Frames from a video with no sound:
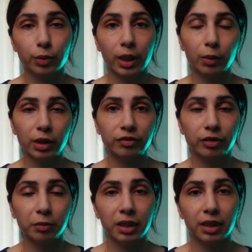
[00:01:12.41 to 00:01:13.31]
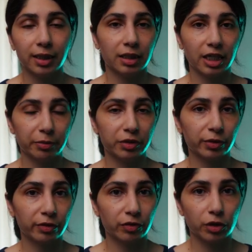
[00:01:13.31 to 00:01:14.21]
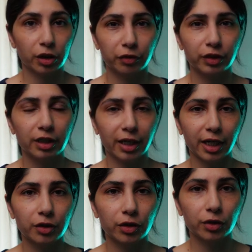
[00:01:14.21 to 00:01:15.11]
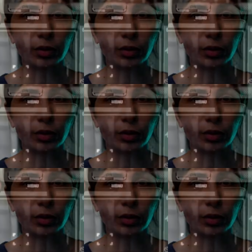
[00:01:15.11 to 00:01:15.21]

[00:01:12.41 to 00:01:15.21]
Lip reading: really well for me and the type of street photography that I do.